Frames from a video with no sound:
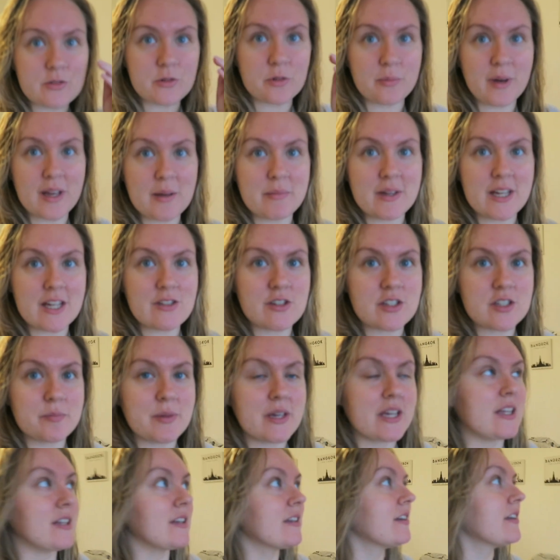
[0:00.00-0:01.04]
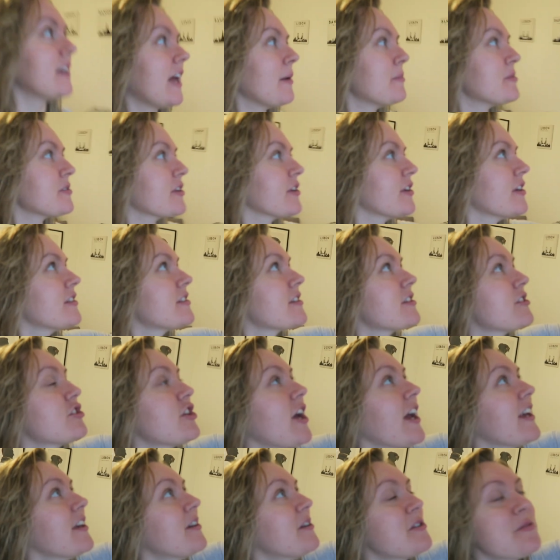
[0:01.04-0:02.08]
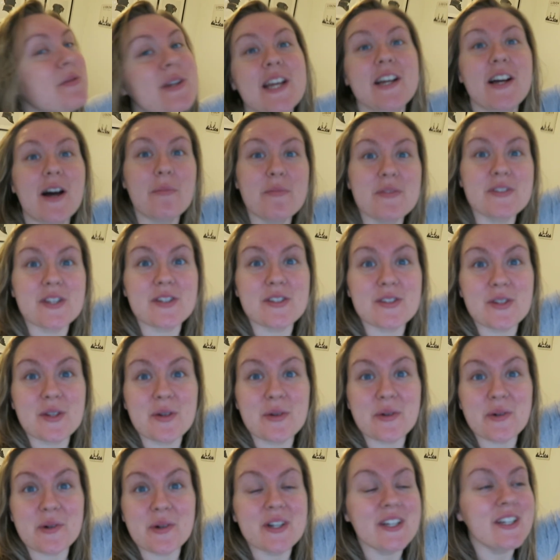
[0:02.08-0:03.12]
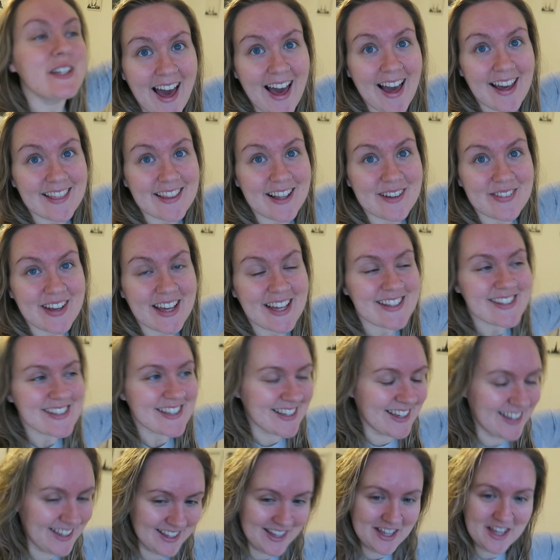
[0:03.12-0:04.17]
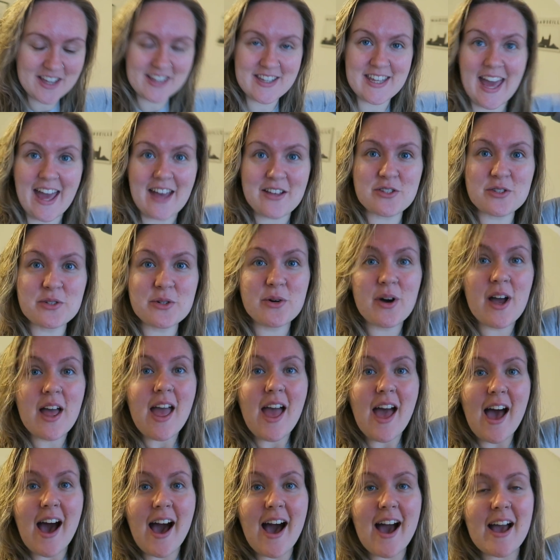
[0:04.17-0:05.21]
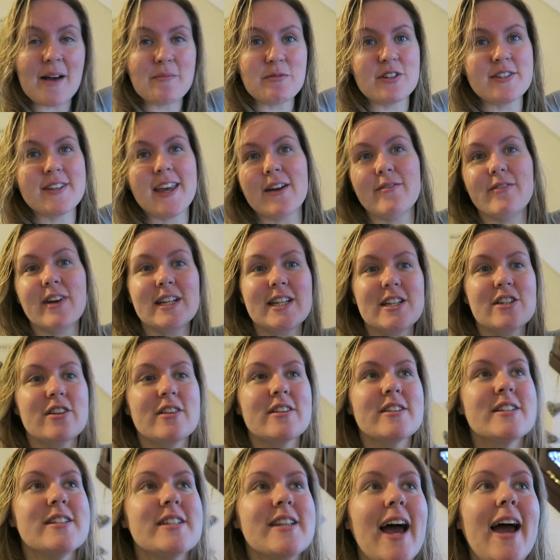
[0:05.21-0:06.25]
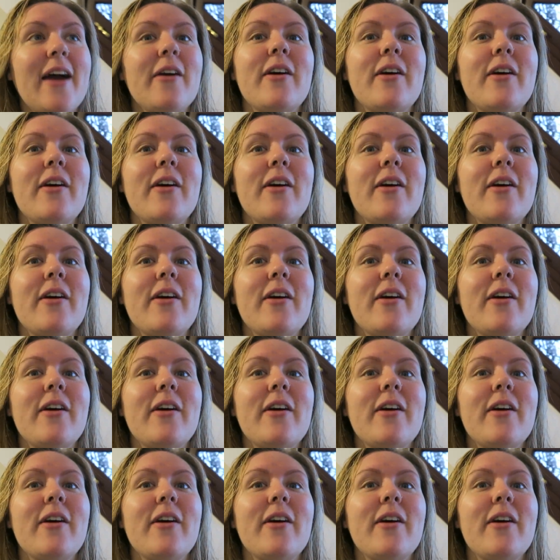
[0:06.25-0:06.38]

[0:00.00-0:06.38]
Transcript: Don't mind me just being an absolute child when it comes to snow. I love it. Yeah, so I'm just getting ready just now.